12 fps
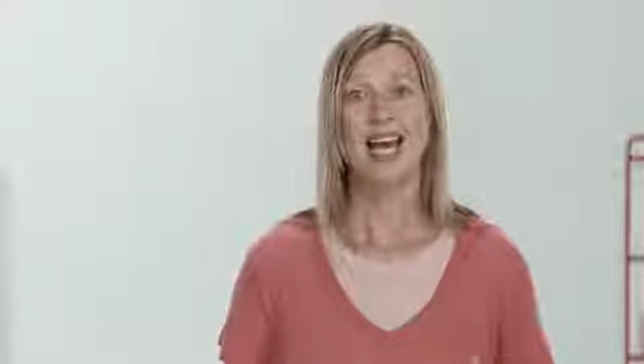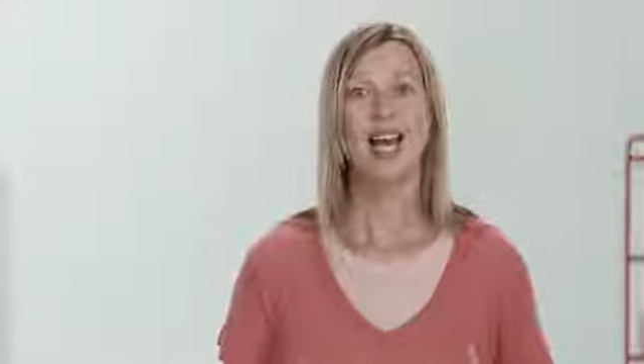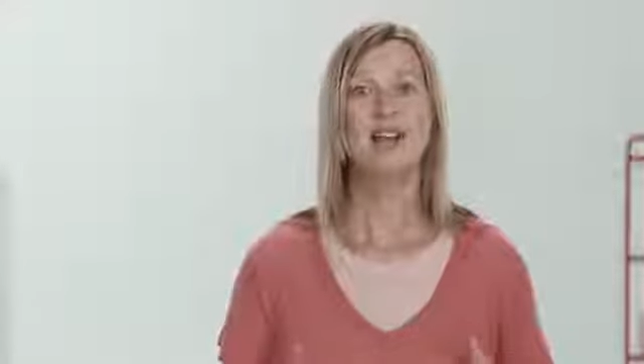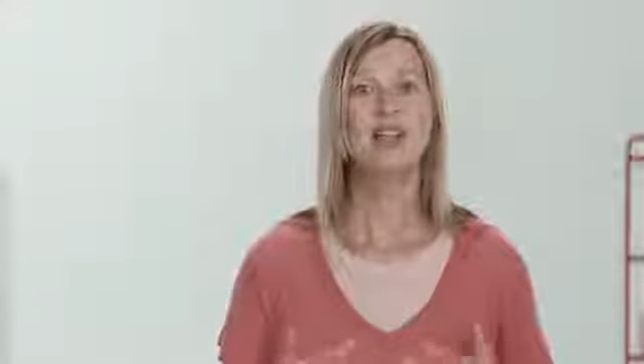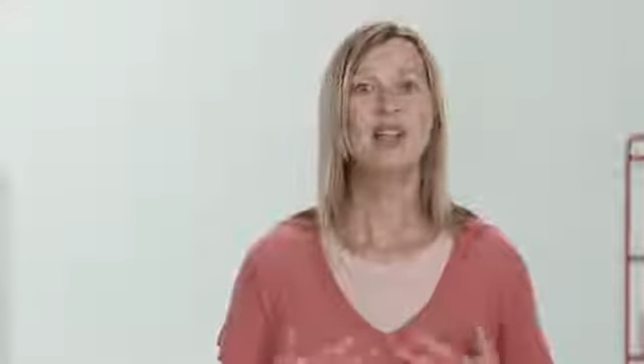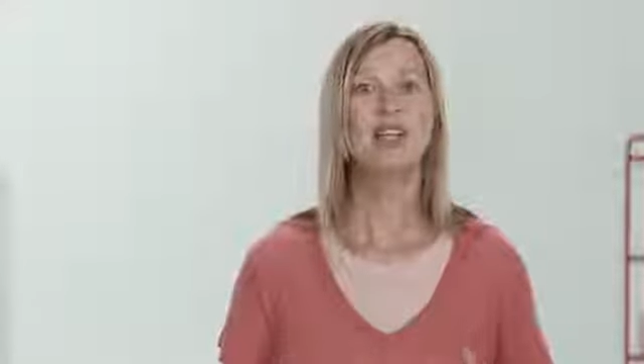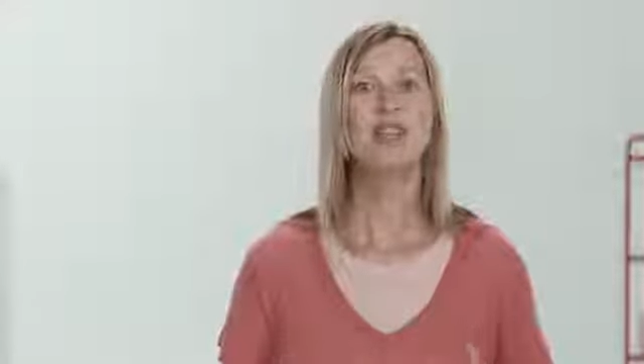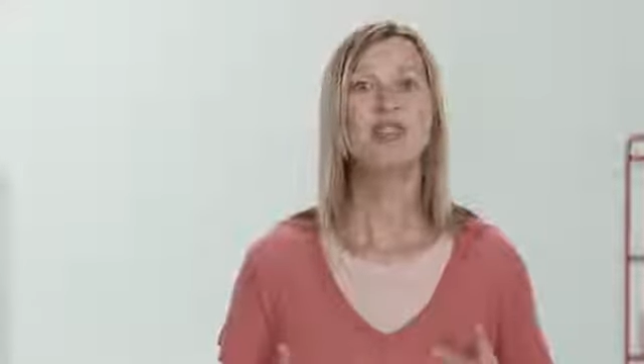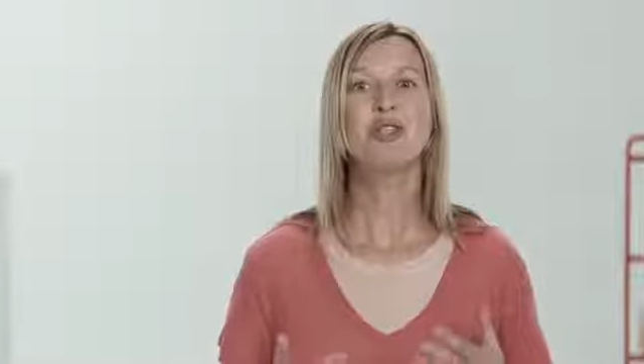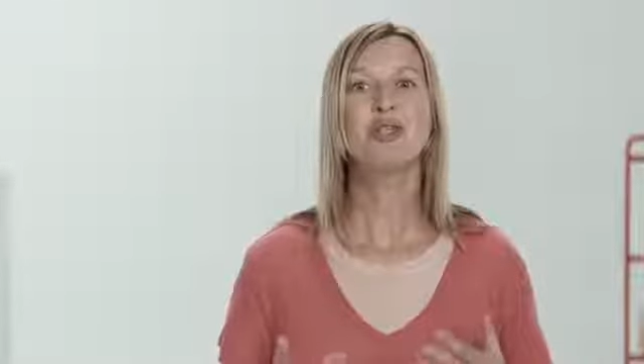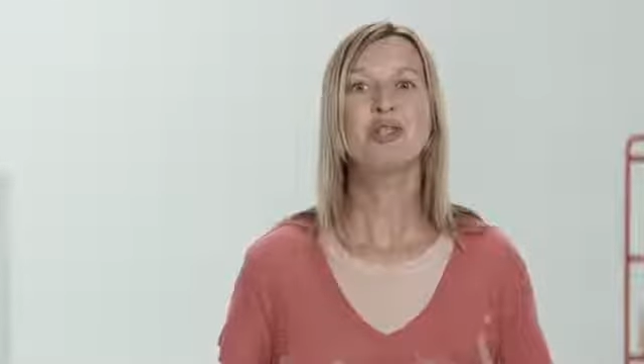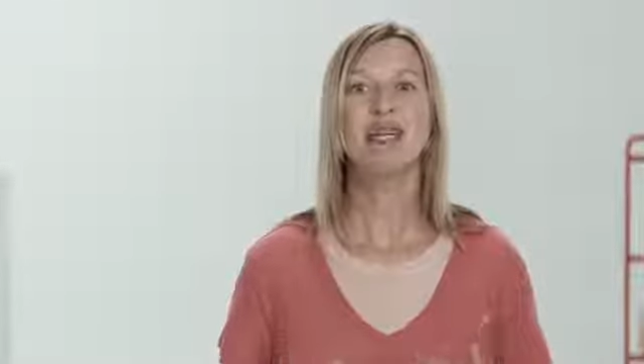how your
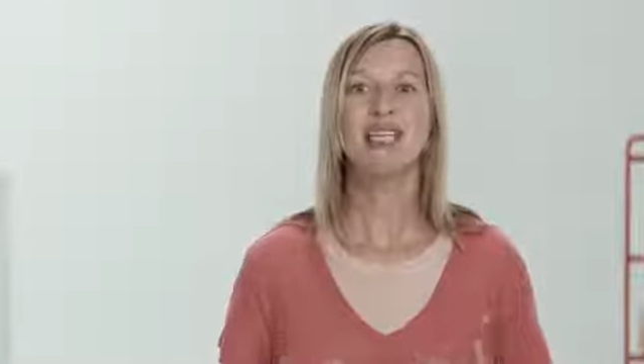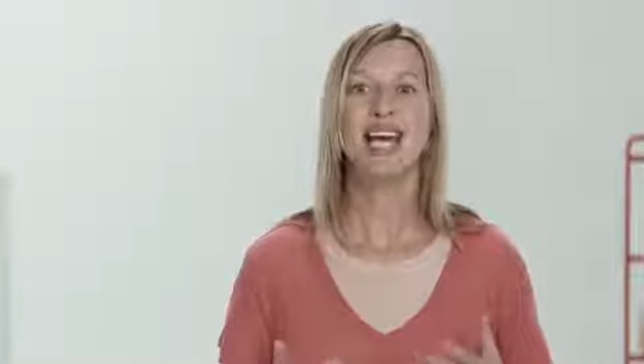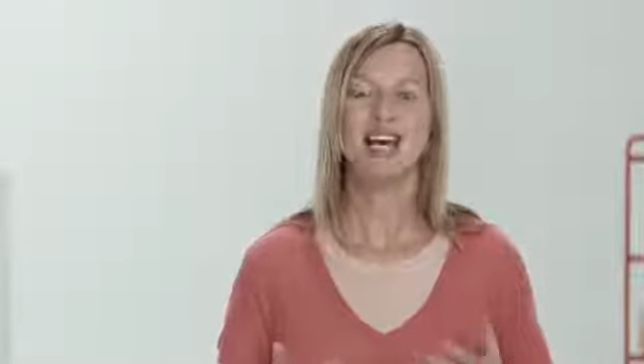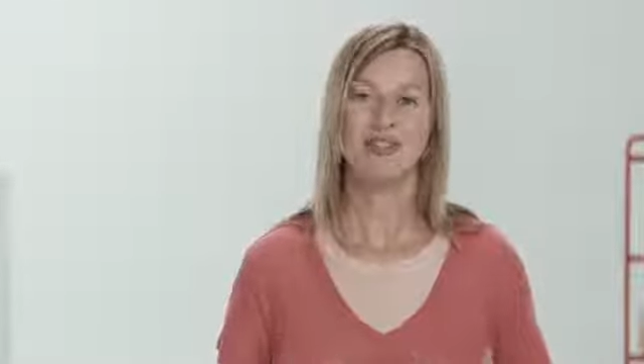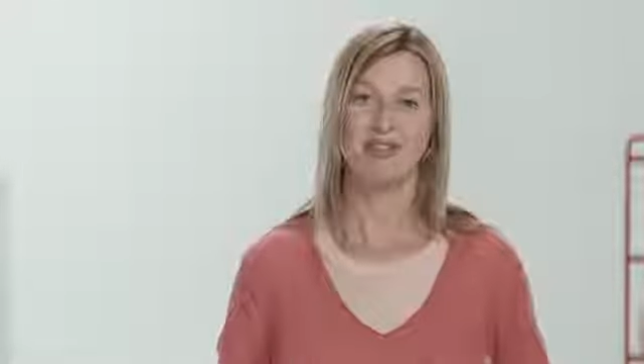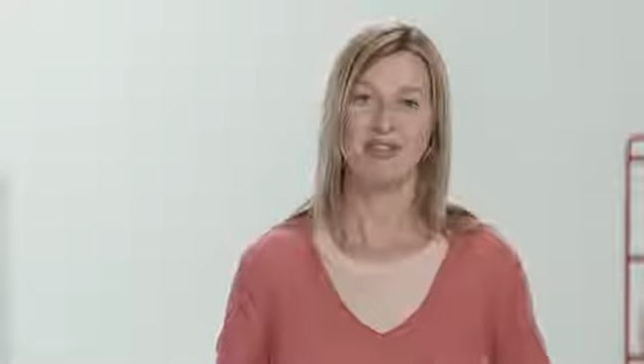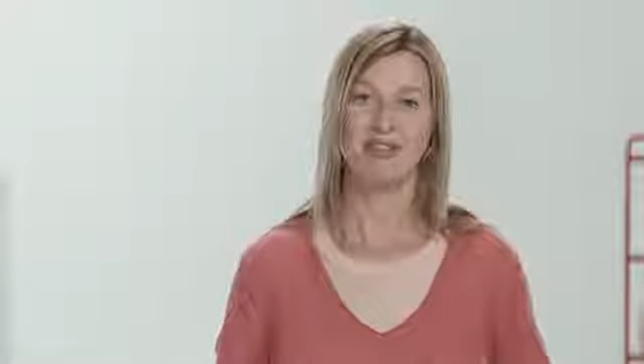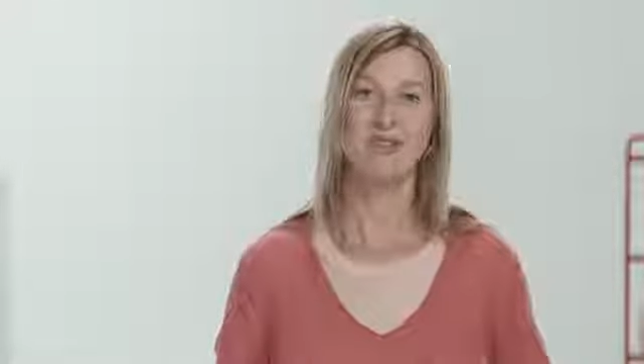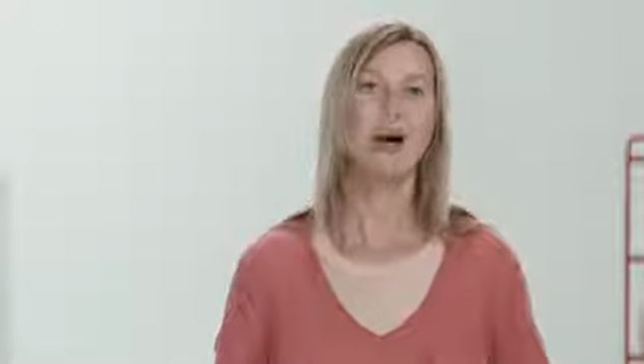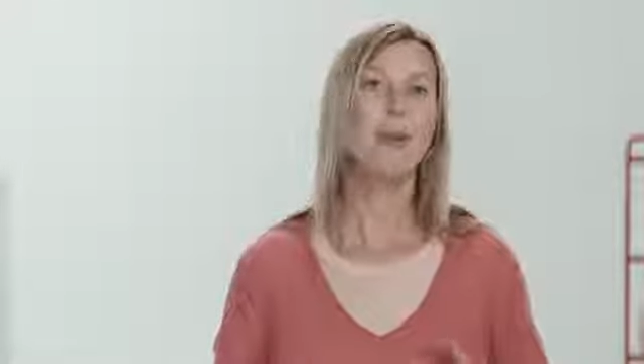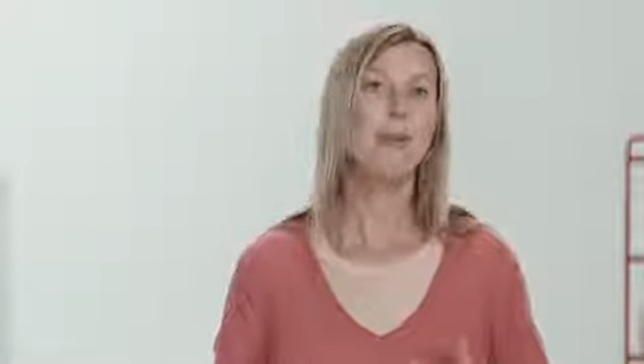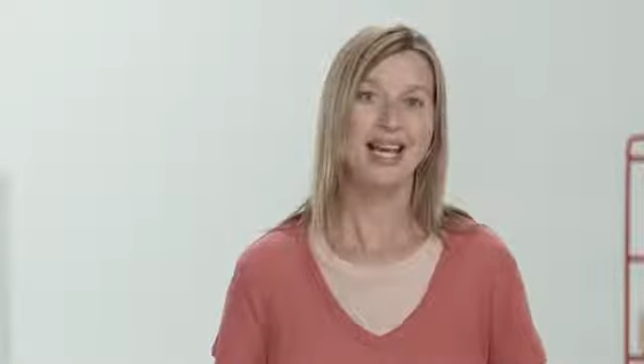social media efforts
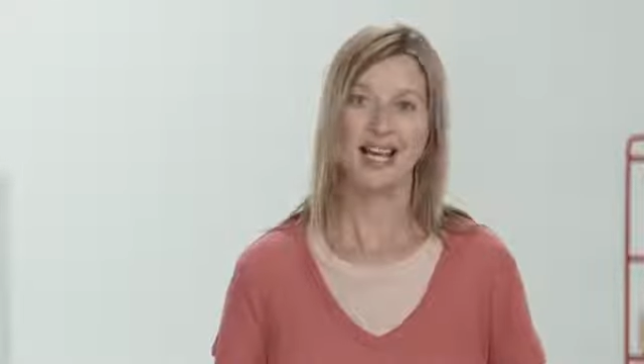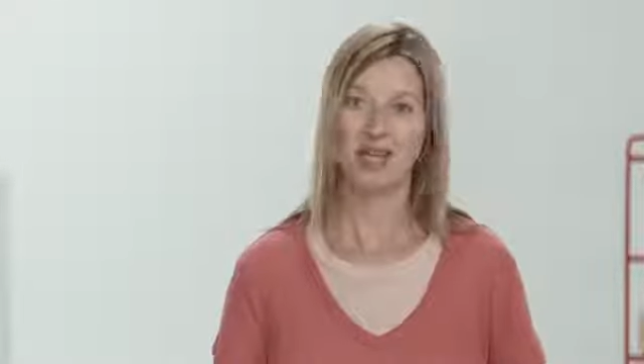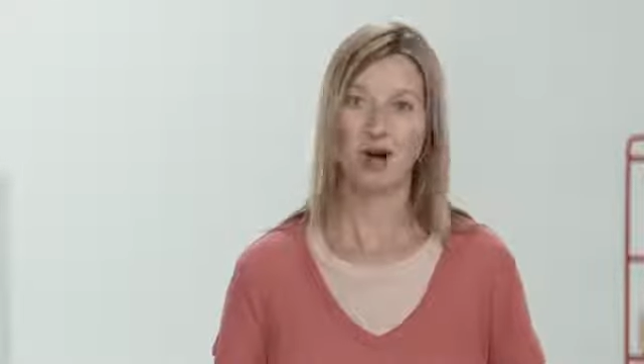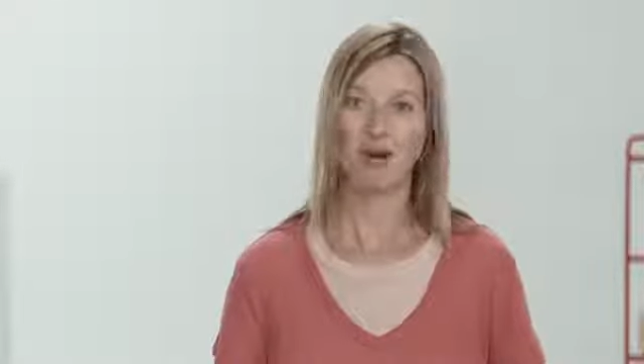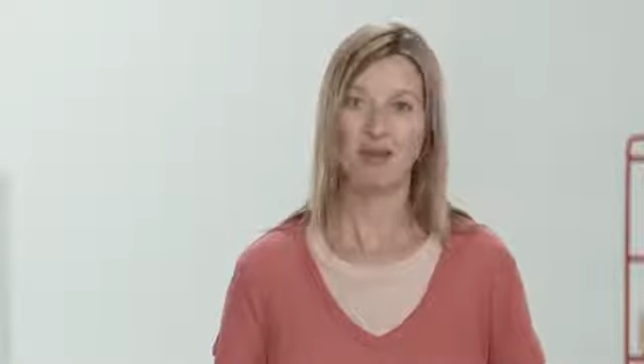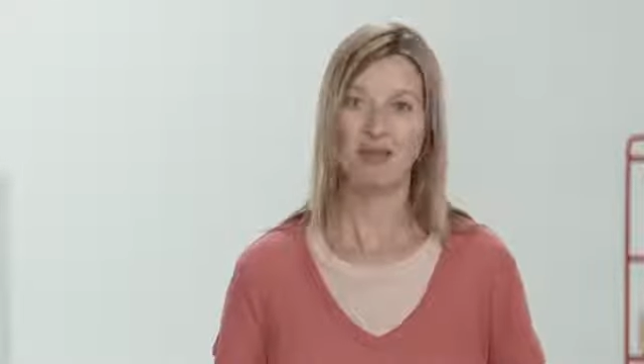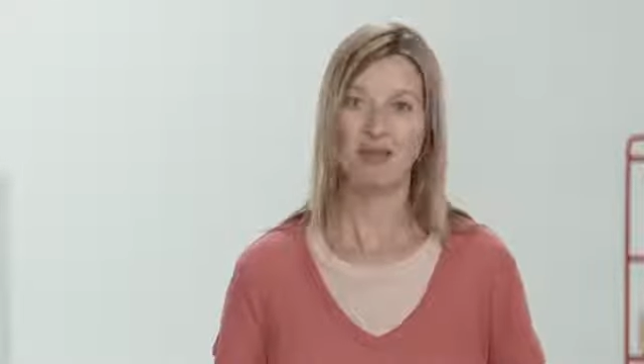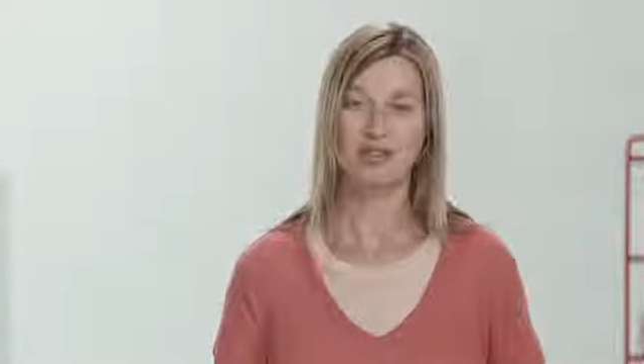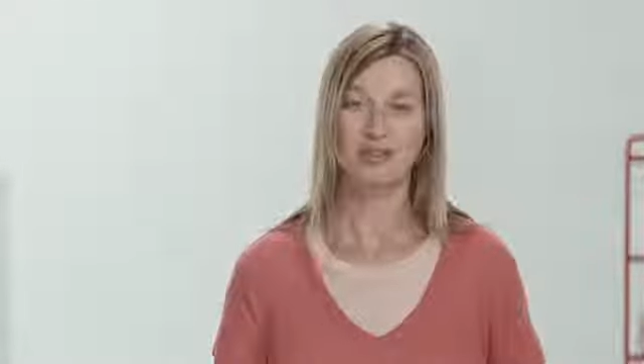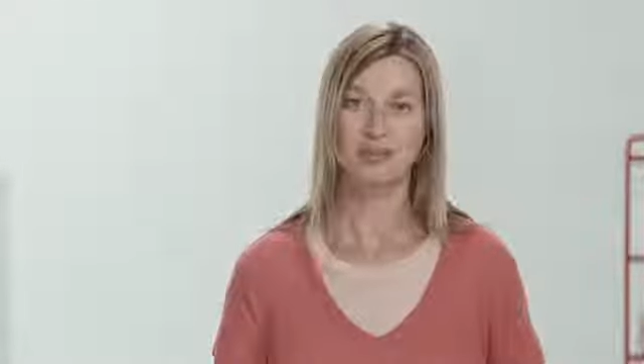are paying off.